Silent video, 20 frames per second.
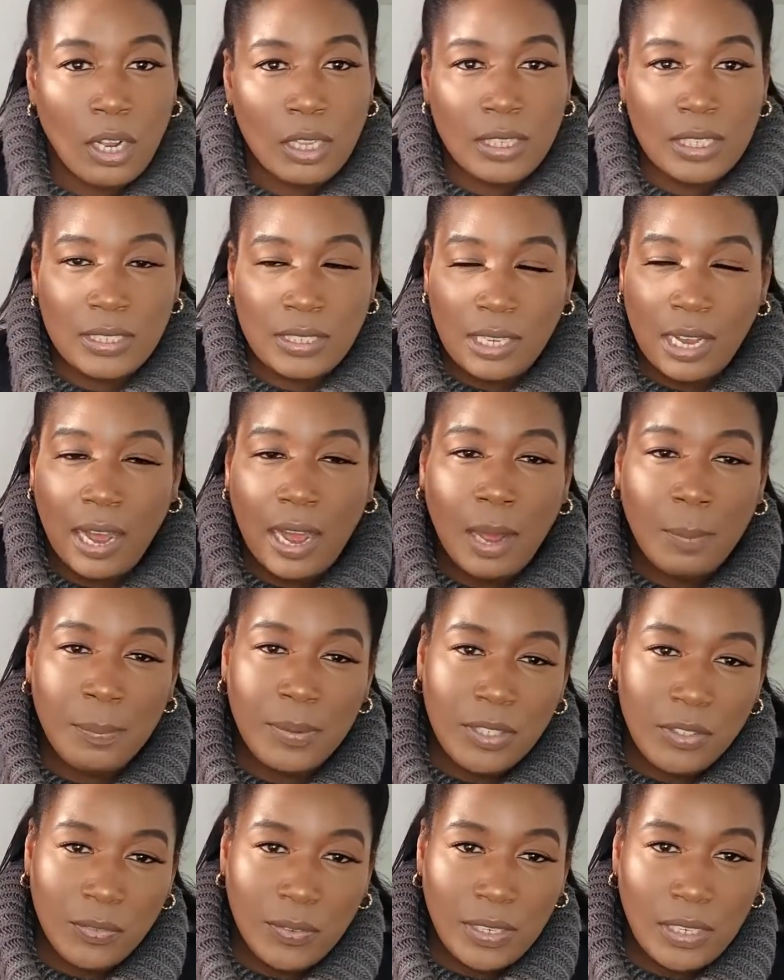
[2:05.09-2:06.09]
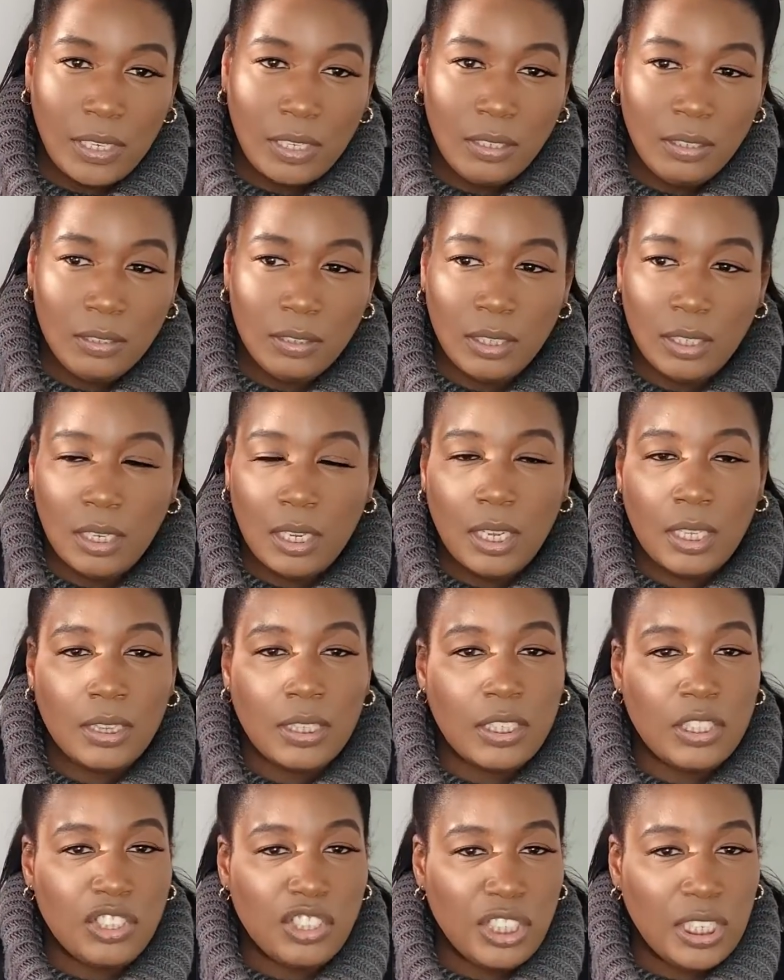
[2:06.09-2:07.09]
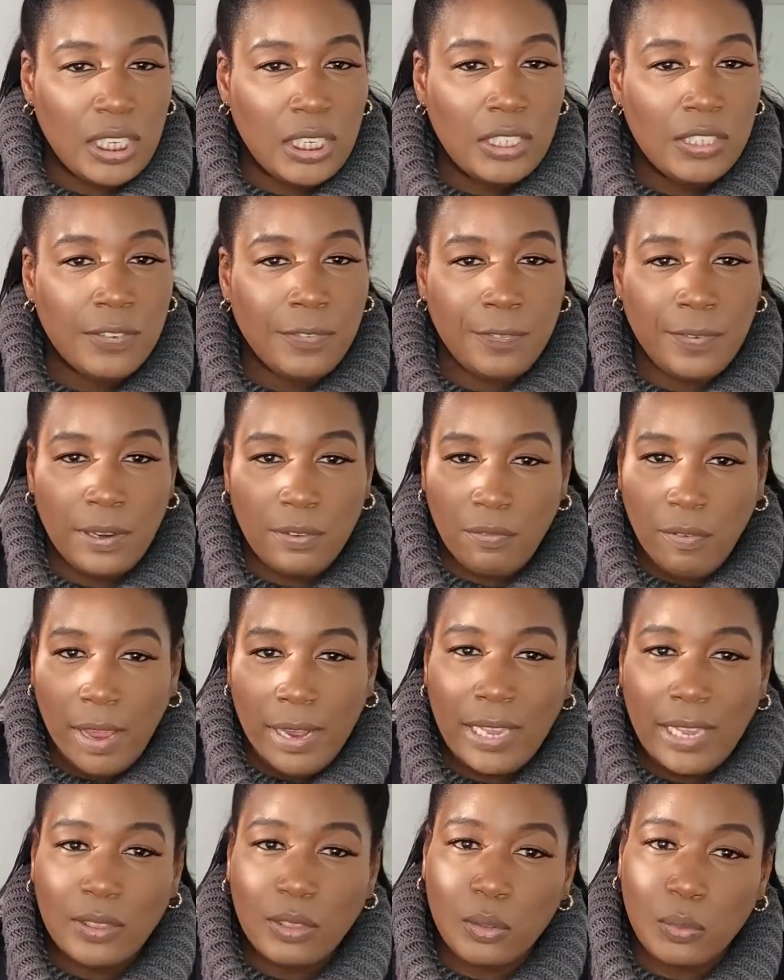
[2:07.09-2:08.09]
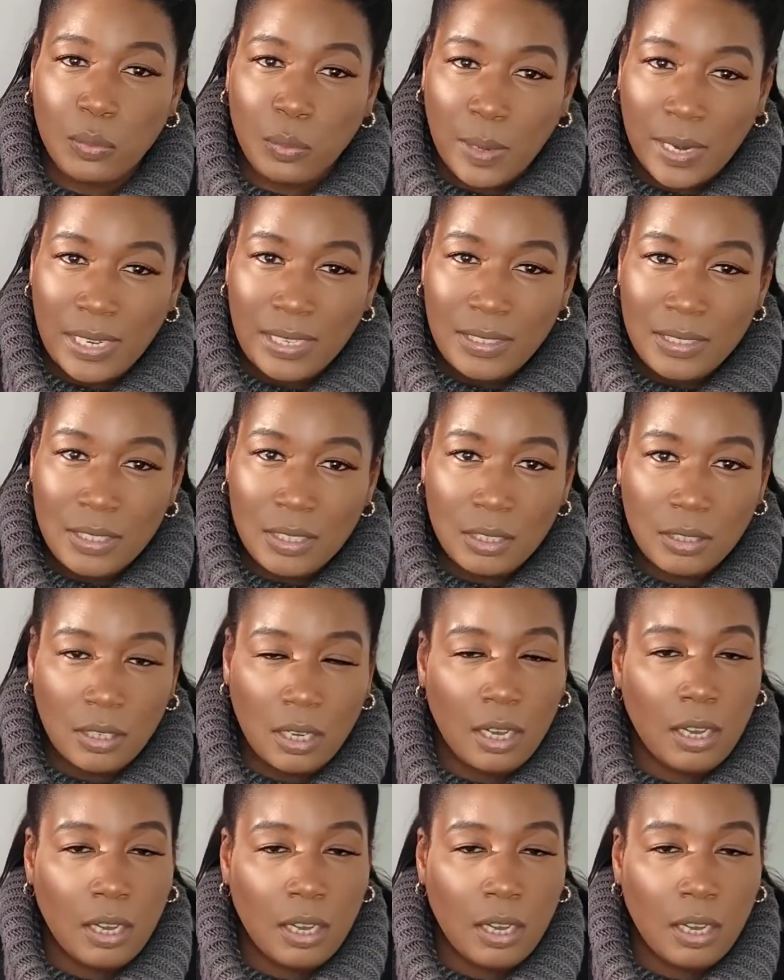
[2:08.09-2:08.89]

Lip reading: The top is fitted, the jeans fit right at the waist,